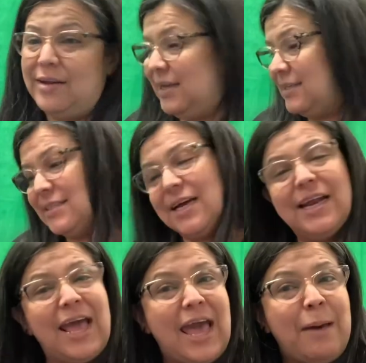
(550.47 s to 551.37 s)
It's going
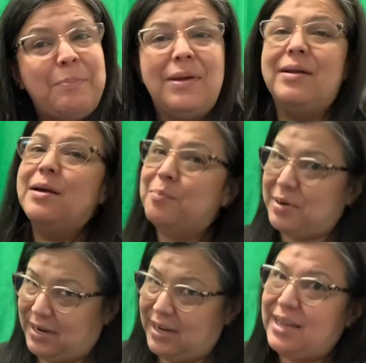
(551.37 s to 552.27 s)
to happen,
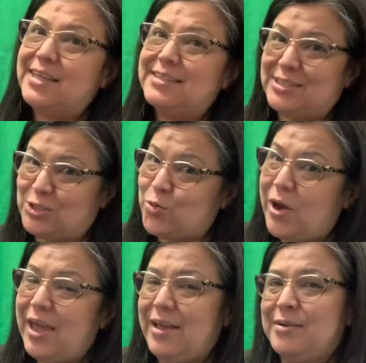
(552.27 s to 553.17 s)
but he needs to wait.